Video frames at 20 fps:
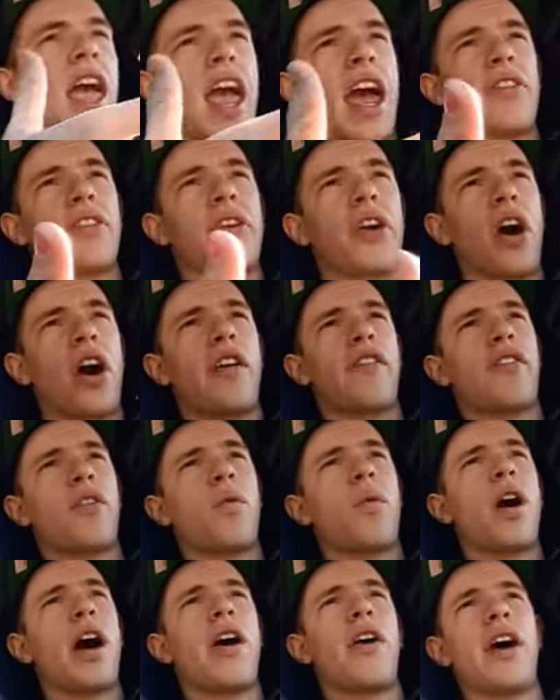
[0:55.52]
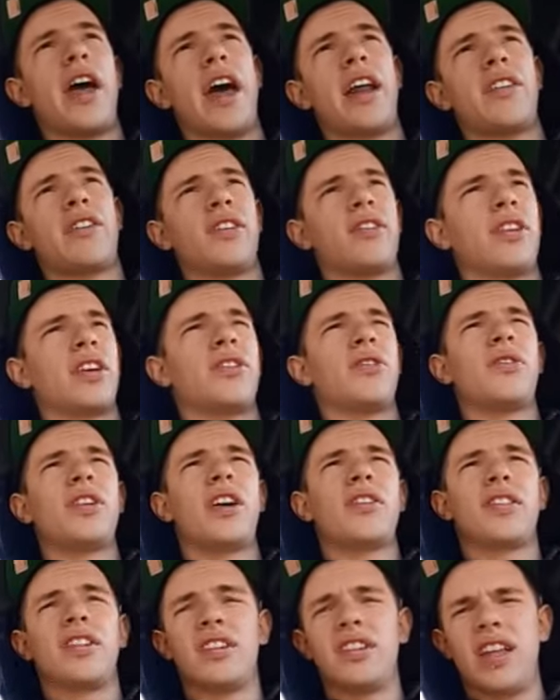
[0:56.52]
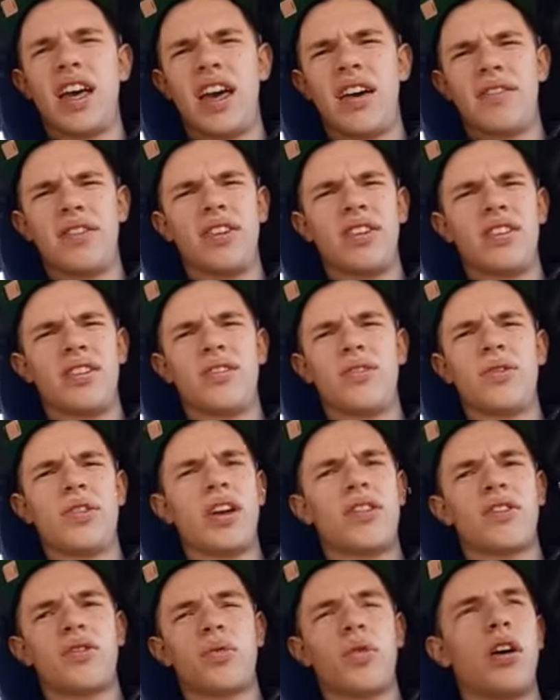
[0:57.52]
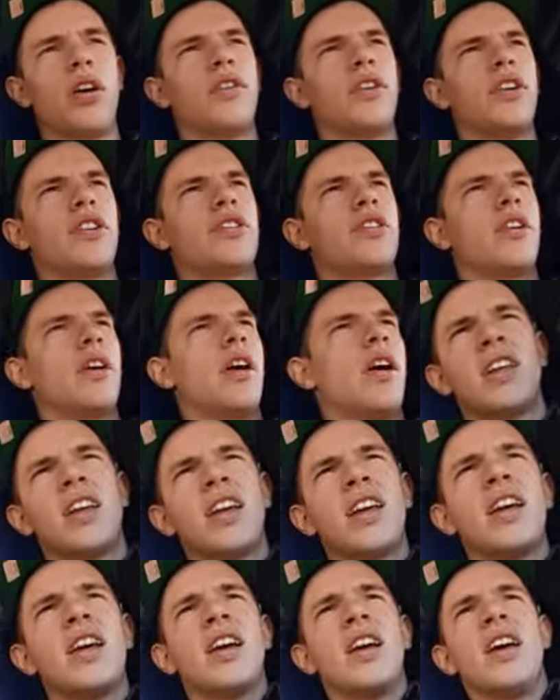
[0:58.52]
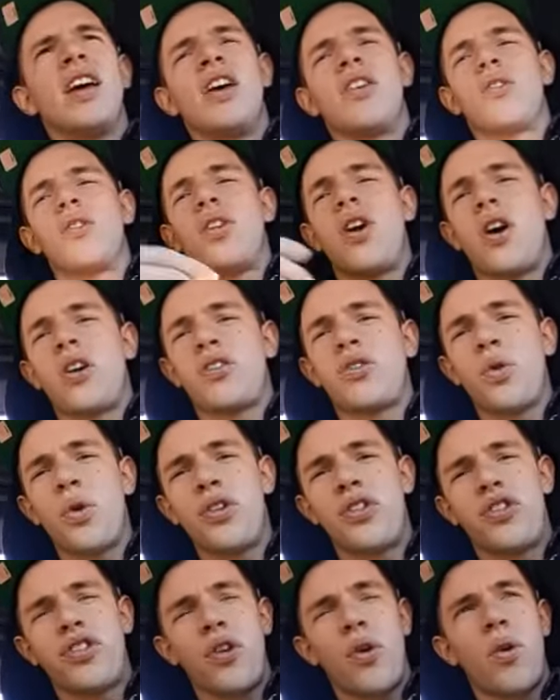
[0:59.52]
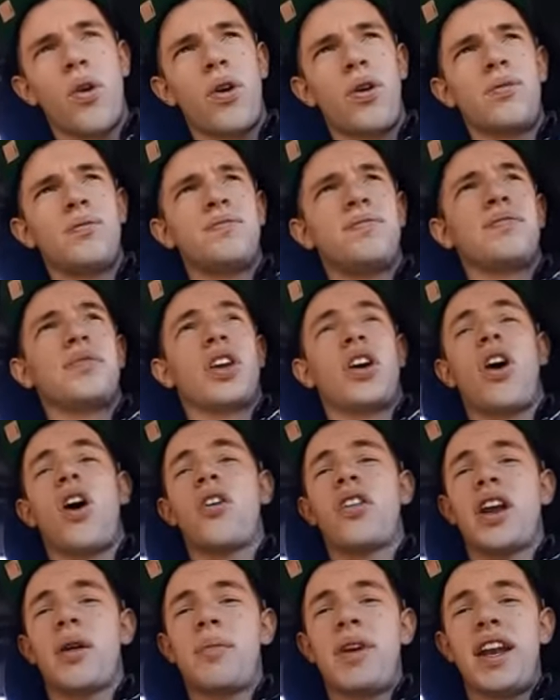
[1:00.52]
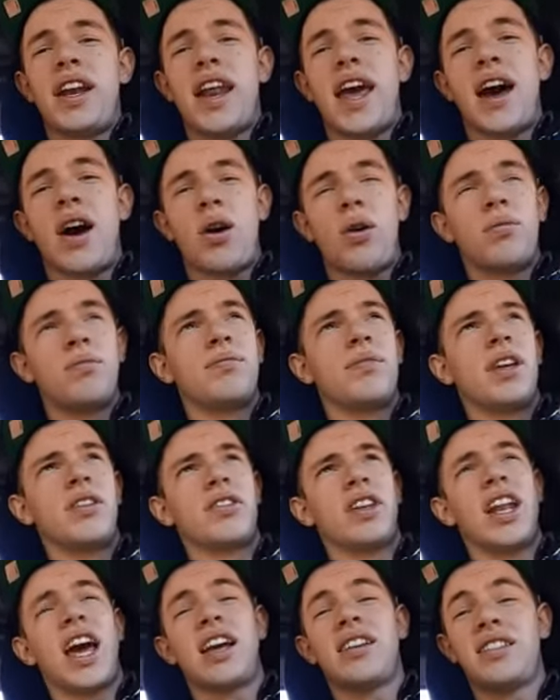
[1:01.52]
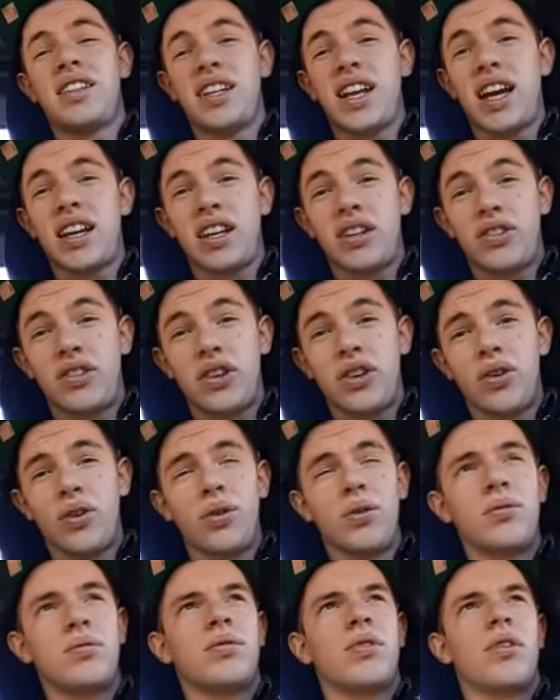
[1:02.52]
Had the car for a while. I had it since like 2011, 2012-ish. So long story short, the car that I'm in now is a 1992